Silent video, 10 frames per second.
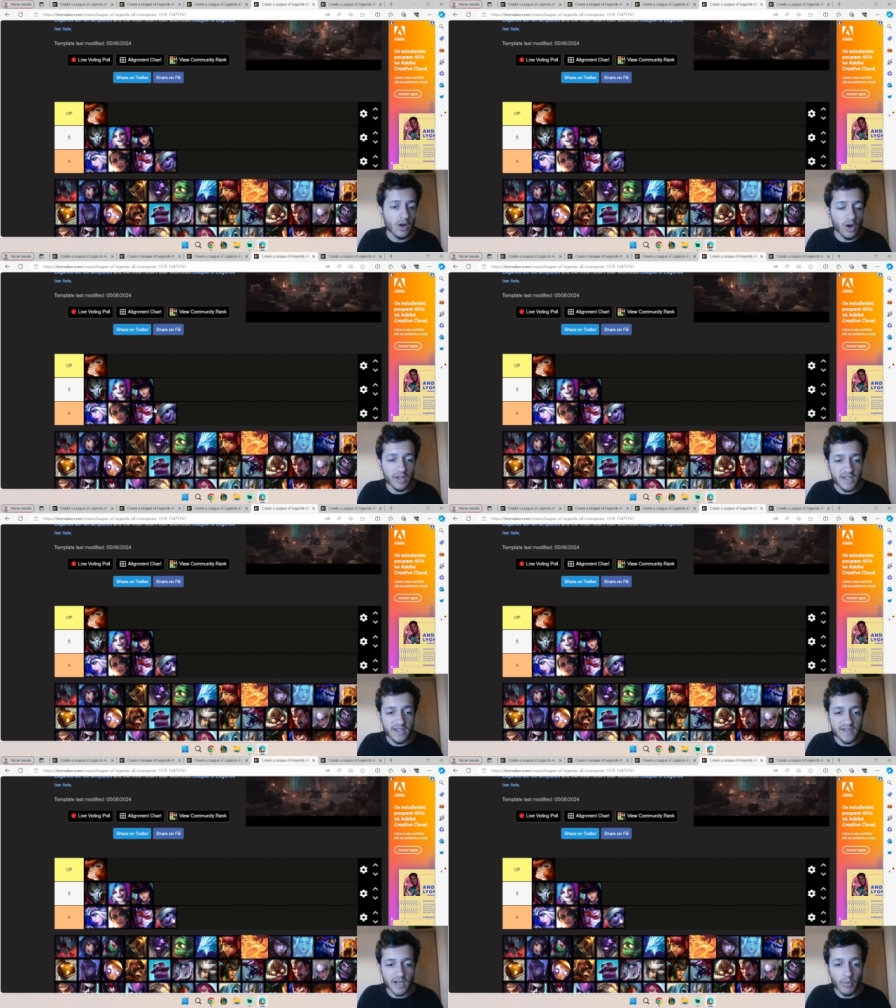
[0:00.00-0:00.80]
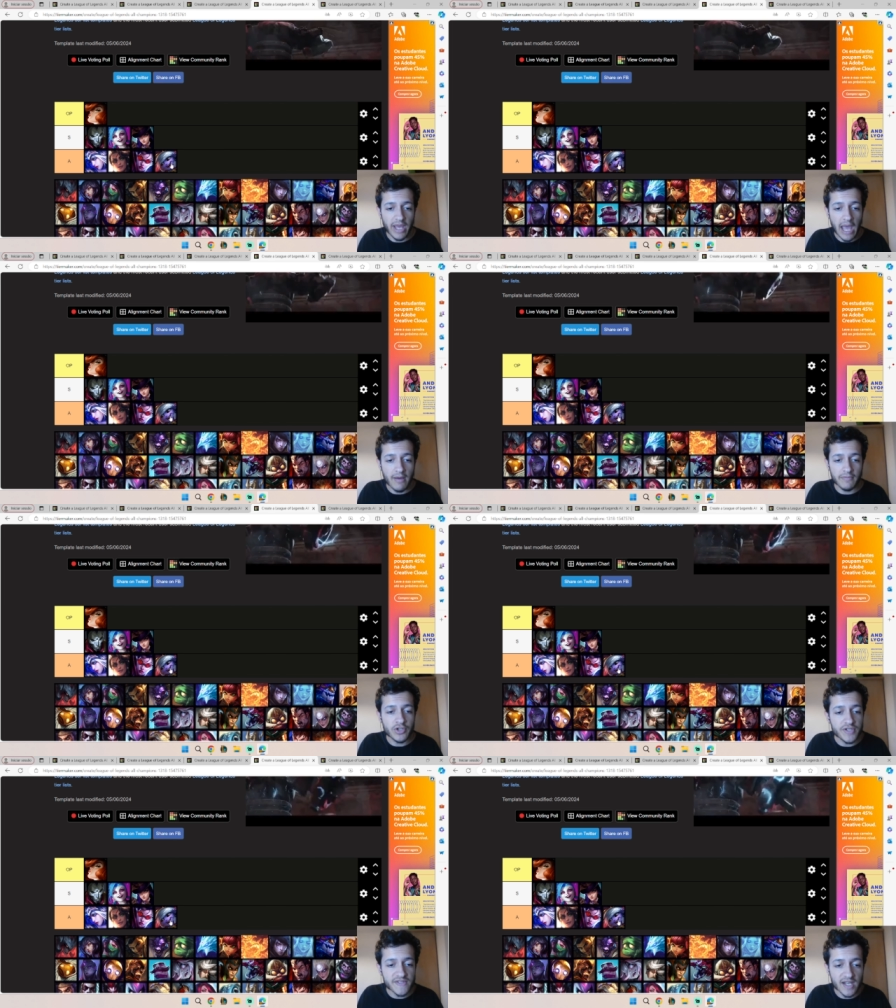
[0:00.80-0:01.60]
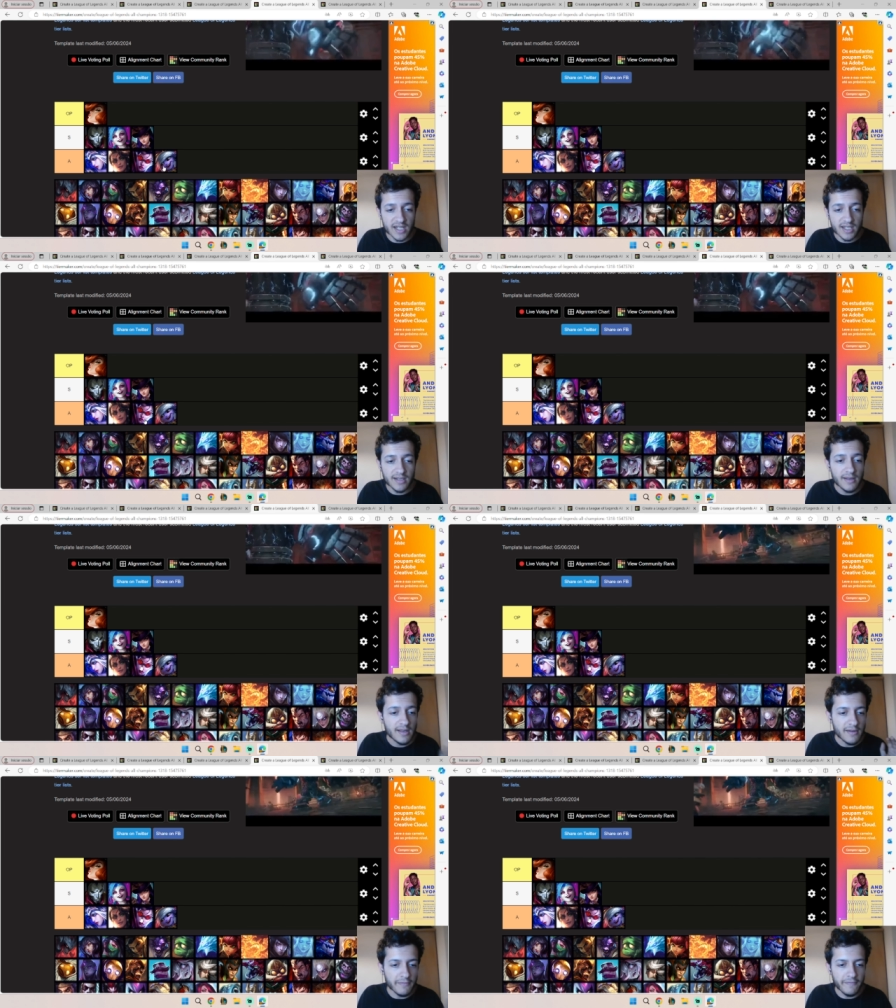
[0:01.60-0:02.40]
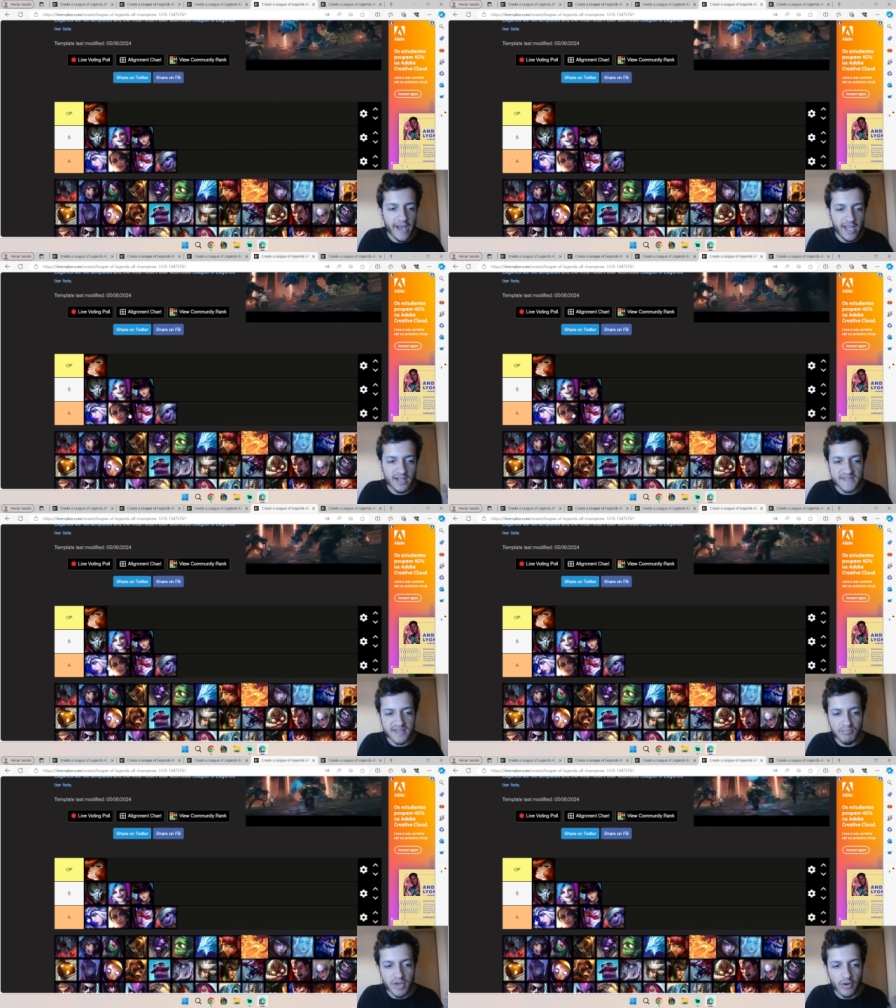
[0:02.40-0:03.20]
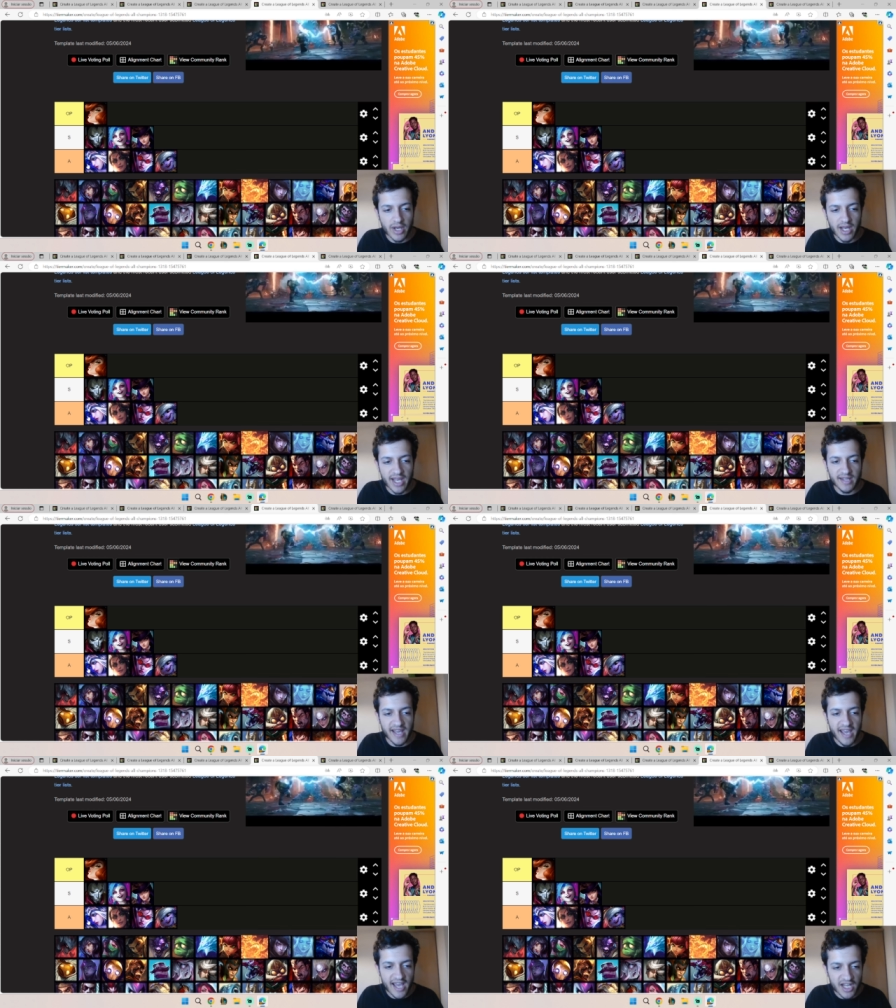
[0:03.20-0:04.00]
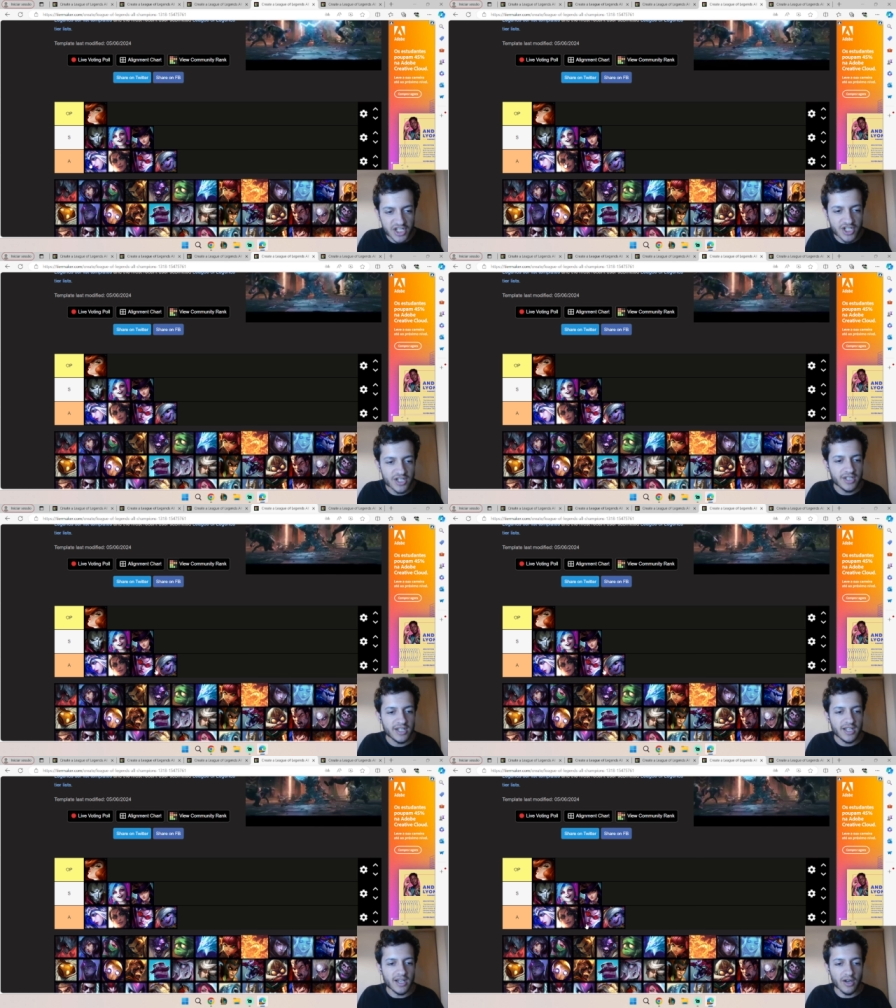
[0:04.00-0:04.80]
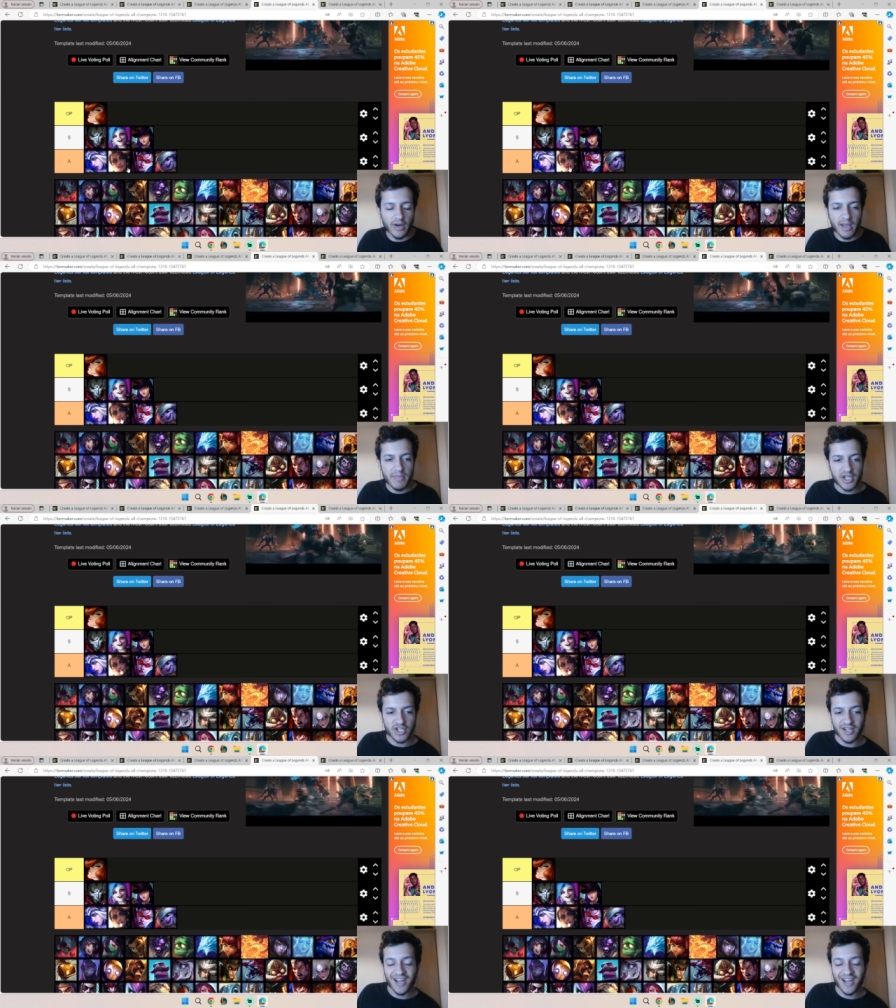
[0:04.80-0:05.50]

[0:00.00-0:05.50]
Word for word: On the A tier, we have Tristana, Vayne, Samira, and Ashe. Oh, I imagine